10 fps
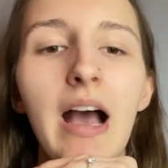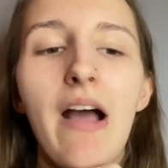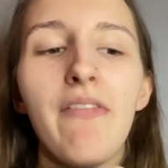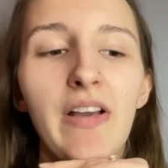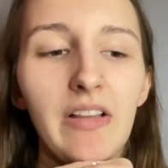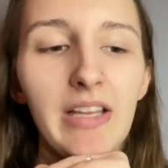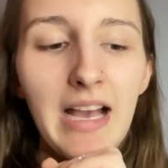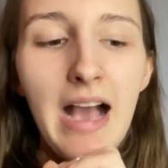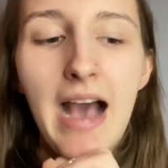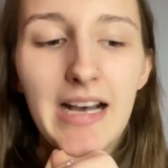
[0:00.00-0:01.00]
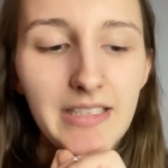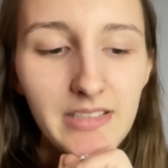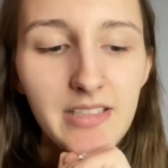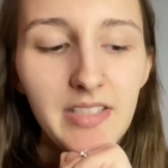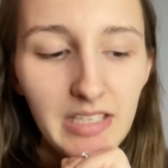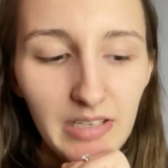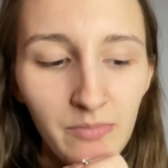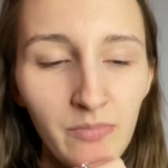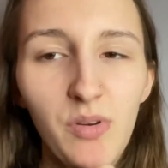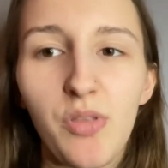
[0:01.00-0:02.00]
I felt like I had to see
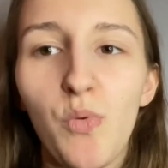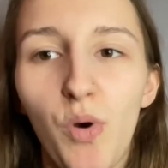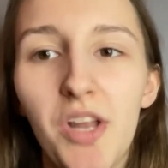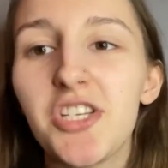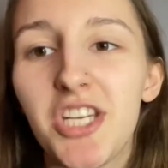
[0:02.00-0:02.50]
him with the one